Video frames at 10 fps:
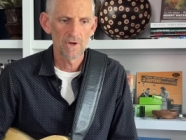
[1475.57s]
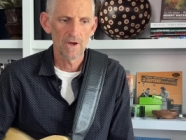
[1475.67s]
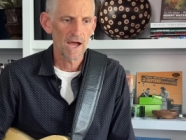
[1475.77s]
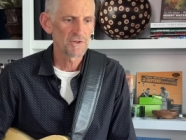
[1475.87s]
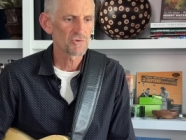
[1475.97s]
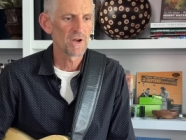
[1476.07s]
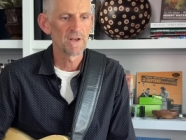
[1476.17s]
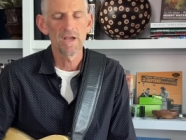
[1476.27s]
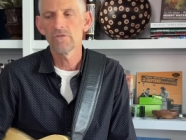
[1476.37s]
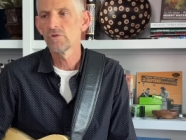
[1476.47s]
I tried
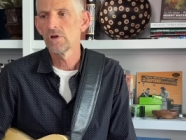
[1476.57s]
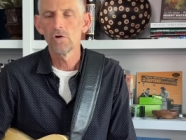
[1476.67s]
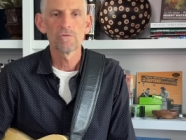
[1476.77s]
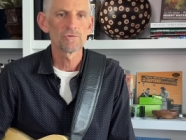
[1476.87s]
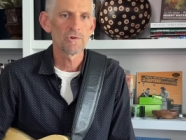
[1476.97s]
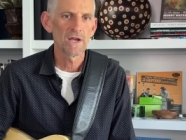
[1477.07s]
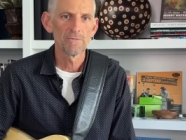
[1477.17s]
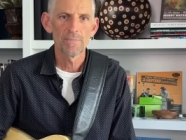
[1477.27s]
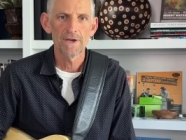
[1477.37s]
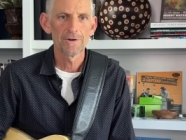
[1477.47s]
every
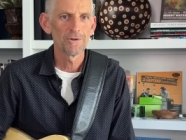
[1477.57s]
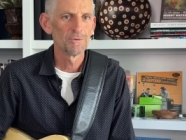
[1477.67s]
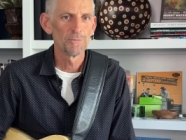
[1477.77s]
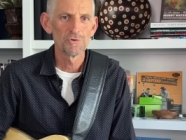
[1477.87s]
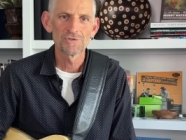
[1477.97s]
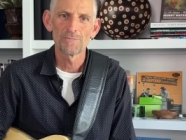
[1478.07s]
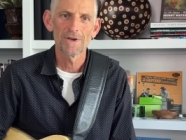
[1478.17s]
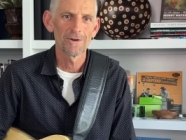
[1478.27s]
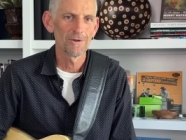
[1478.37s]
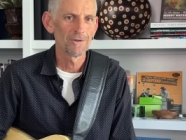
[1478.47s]
overdrive pedal and boost
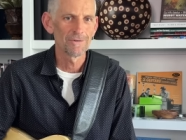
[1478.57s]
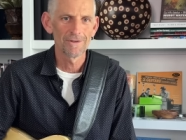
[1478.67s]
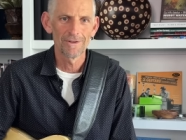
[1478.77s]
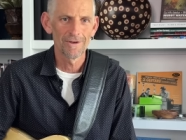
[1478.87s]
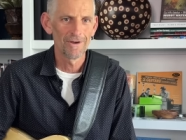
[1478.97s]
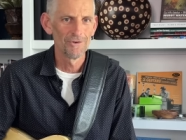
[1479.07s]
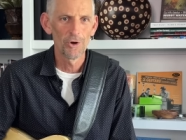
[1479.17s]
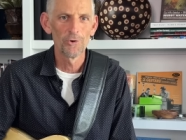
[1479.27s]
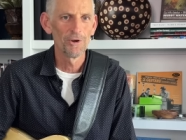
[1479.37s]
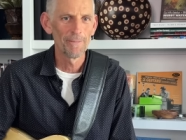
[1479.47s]
pedal
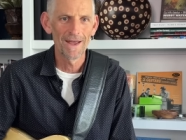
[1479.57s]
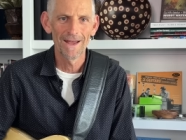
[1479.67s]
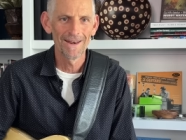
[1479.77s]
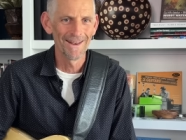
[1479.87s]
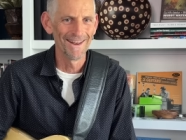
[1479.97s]
known to man.